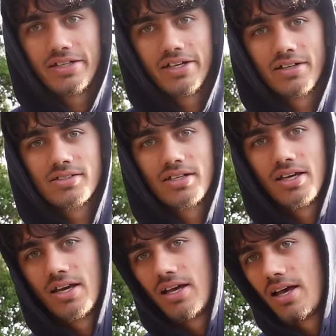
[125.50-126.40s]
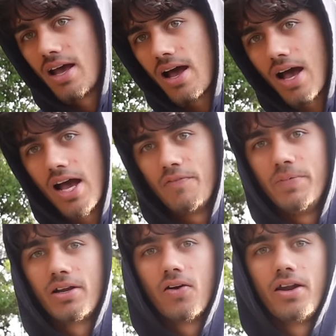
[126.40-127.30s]
years, I've
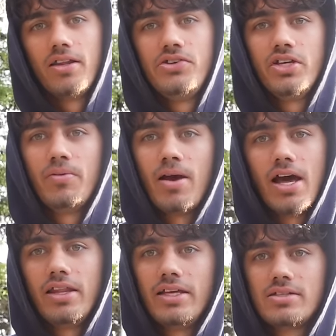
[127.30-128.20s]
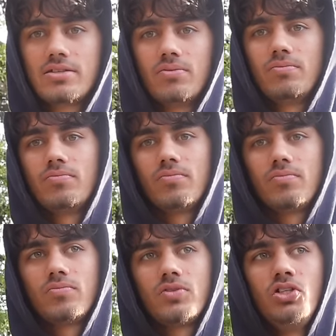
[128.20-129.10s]
been going to the gym at least
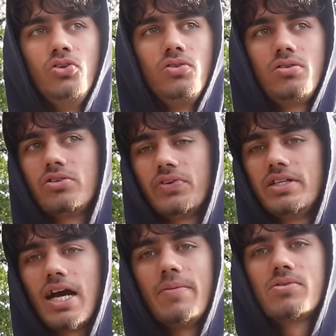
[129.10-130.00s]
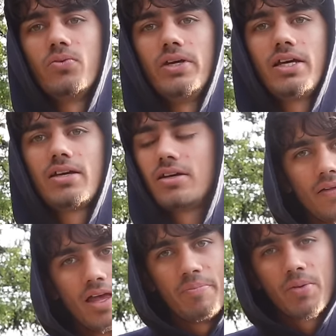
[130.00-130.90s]
two, three times a week.
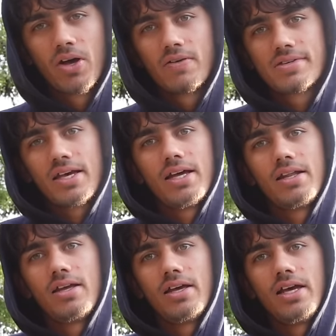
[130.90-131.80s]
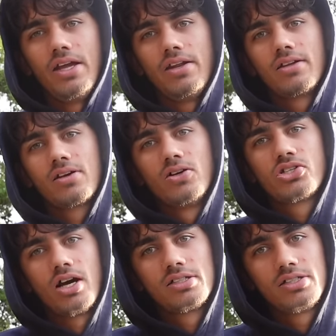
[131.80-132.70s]
And people have said in Coach
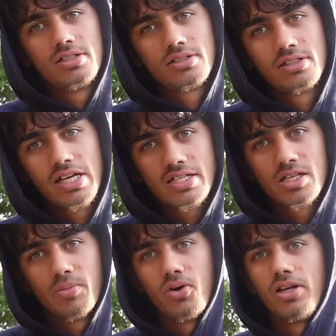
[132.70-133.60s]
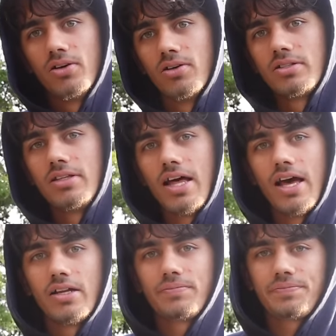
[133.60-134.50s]
Chong Xie's testimonials that